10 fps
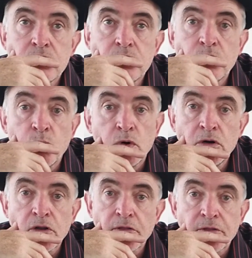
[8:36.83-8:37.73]

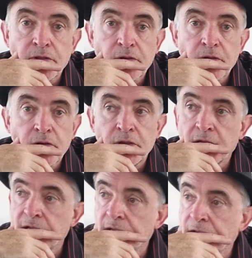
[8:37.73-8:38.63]
worth
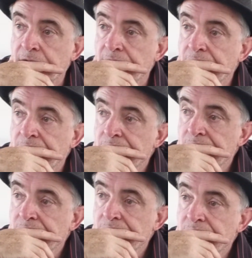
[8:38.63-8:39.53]
the
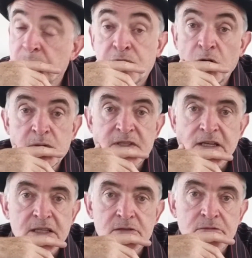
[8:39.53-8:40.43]

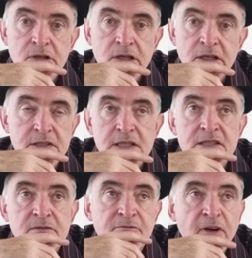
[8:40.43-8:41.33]
process, really.
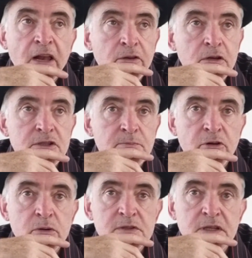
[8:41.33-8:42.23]
It's a valueless
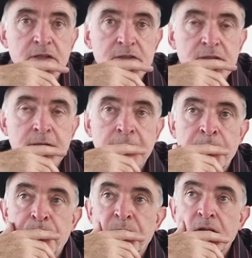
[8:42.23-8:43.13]
process.
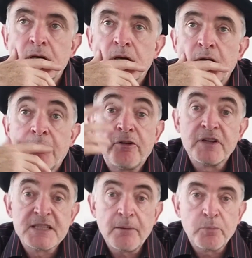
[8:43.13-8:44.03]
For
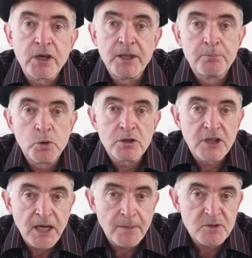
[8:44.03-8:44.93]
example, in the book
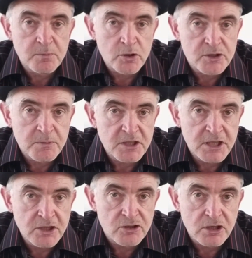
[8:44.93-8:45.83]
that I'm supposed to be
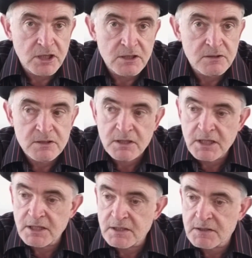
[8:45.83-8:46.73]
teaching these
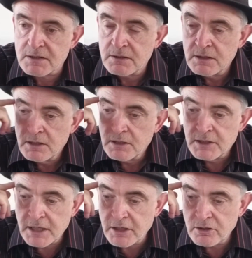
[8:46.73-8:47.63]
kids,
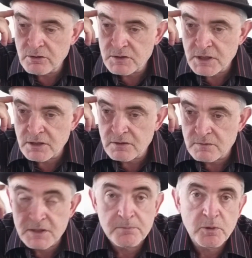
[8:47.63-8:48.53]
they're using
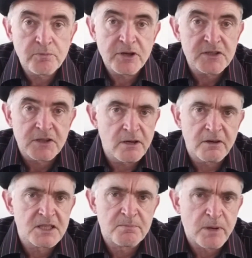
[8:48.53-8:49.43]
simple present. They're
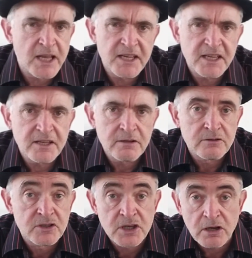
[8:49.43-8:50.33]

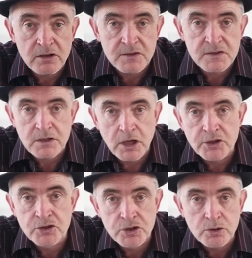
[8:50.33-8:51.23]
explaining does
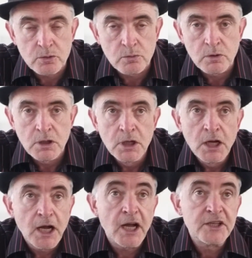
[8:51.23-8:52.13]
and do.
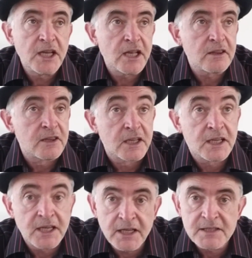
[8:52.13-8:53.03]
And yet the
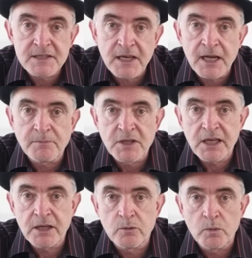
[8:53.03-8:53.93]
kids that I'm
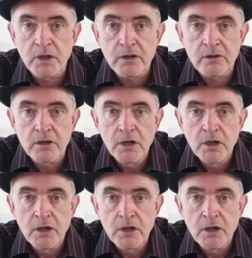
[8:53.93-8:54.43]
dealing with